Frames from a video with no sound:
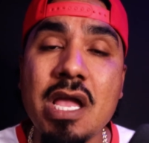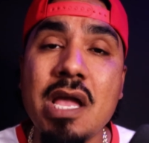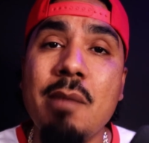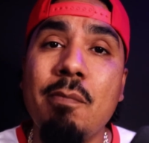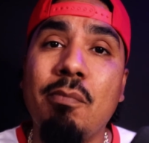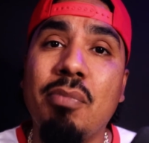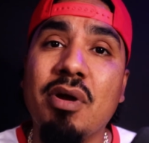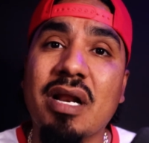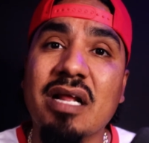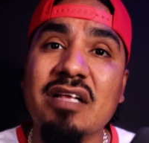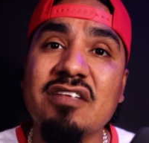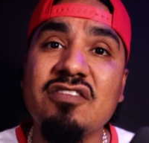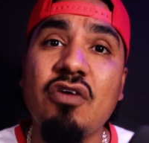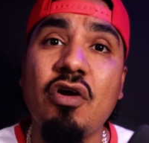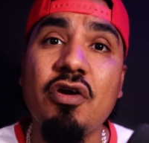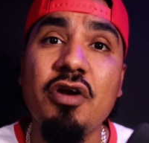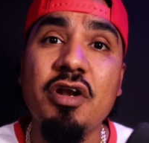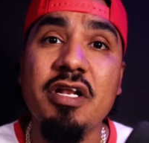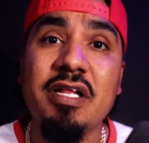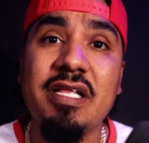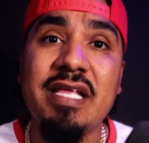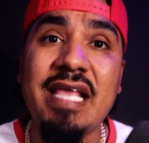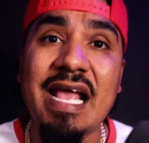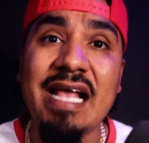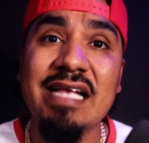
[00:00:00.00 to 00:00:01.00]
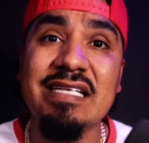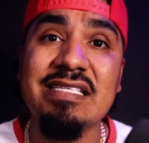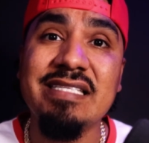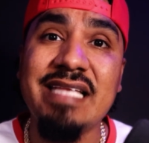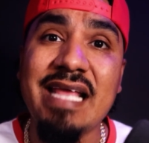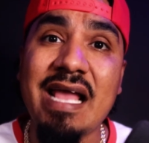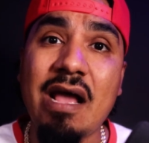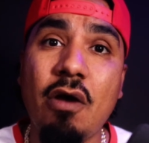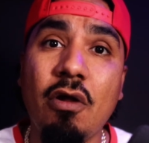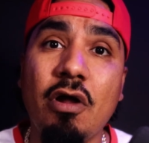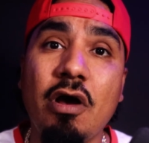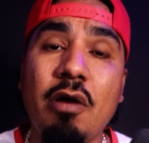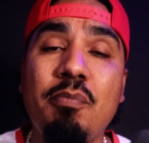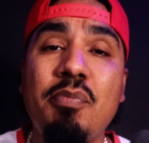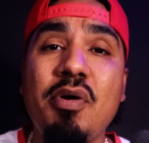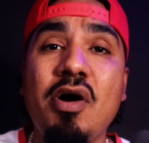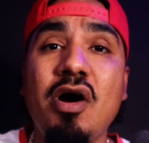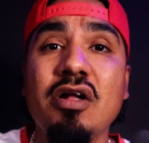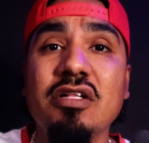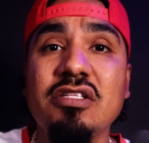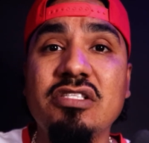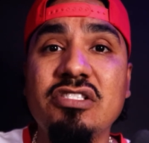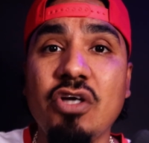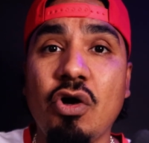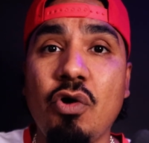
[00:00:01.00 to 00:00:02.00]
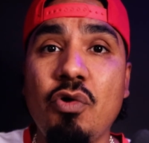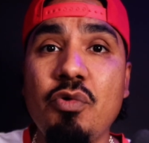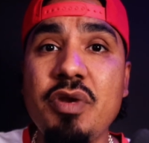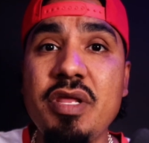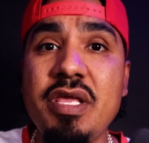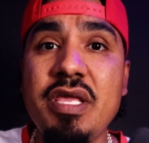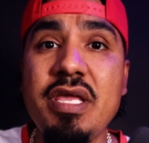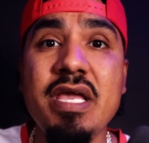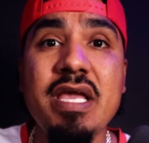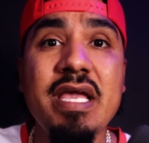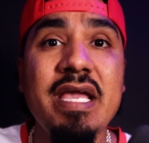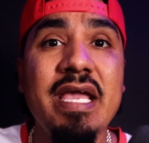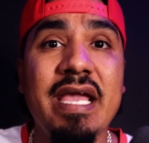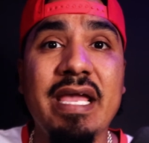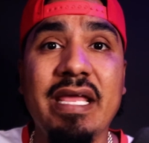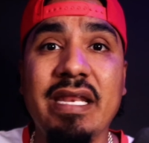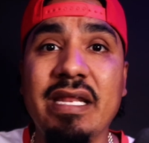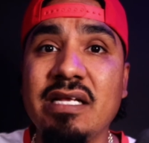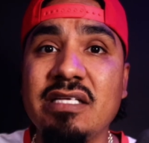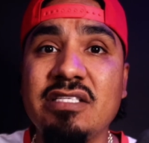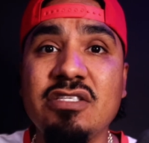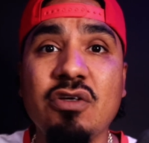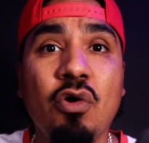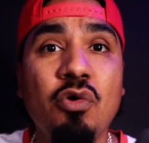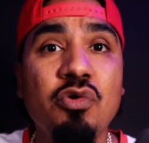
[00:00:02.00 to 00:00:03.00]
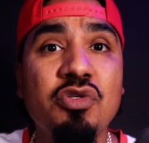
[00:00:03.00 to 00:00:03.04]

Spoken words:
But I started to cast doubt upon Tony and his whole